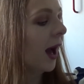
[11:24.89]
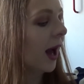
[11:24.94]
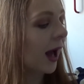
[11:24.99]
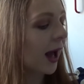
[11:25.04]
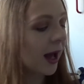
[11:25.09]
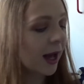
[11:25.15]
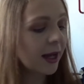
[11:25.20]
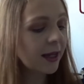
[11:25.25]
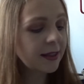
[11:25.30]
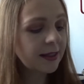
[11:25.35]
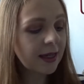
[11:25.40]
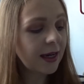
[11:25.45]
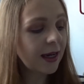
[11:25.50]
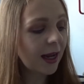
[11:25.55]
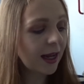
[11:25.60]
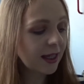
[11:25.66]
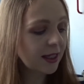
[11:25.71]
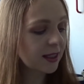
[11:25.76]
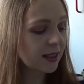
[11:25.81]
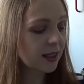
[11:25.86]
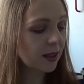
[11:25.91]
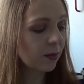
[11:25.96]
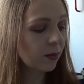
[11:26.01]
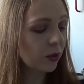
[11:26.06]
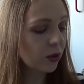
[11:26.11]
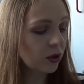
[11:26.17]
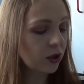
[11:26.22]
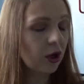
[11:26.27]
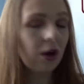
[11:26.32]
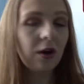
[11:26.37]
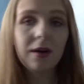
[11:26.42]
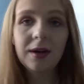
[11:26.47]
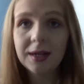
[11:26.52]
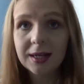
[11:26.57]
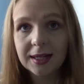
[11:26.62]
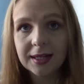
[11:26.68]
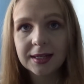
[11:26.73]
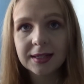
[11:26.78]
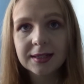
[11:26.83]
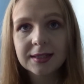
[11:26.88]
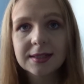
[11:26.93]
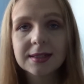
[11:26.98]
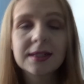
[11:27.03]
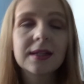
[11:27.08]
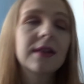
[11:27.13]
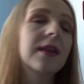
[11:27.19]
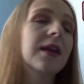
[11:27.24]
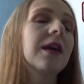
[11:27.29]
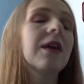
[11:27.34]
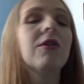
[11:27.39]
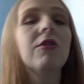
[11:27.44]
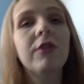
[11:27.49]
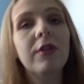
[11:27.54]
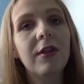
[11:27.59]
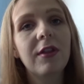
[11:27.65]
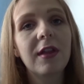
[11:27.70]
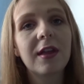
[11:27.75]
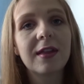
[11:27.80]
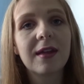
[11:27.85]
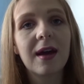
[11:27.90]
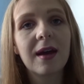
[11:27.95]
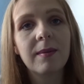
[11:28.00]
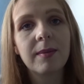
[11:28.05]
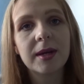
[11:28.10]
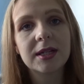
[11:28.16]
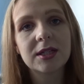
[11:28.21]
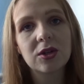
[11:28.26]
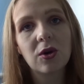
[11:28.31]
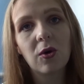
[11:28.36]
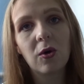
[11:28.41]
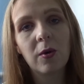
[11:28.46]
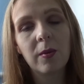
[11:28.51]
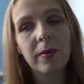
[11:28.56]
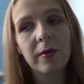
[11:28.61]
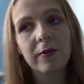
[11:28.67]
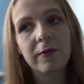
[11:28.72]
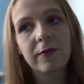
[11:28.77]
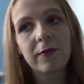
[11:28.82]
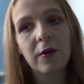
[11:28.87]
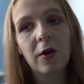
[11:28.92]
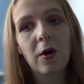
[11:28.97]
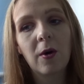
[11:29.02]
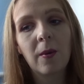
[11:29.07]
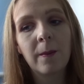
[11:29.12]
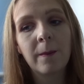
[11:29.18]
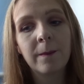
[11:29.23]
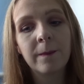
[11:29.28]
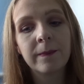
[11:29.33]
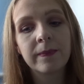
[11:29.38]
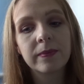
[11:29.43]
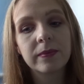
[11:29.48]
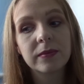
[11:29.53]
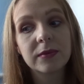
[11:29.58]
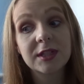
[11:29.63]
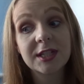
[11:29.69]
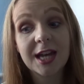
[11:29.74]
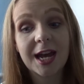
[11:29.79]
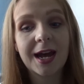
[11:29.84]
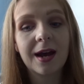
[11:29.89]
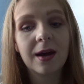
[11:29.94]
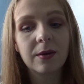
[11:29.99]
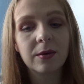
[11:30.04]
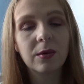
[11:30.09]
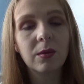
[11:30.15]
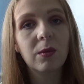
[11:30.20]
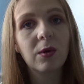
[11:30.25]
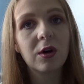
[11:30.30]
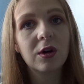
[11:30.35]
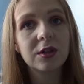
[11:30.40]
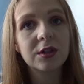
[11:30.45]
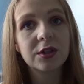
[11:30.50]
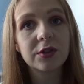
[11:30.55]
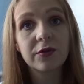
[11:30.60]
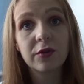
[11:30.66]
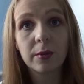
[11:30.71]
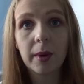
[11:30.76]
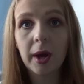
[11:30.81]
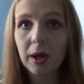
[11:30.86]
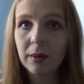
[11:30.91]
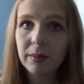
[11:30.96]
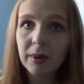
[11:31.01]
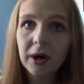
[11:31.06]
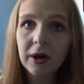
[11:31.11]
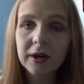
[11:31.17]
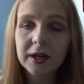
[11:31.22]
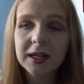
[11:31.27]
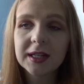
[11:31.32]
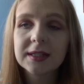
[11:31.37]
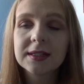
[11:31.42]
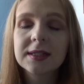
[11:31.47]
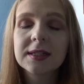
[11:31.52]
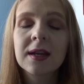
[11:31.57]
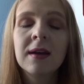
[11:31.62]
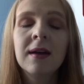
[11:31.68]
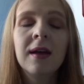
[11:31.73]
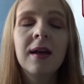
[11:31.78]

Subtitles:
And last but not least, the other thing that I picked up from town was from Home Bargains.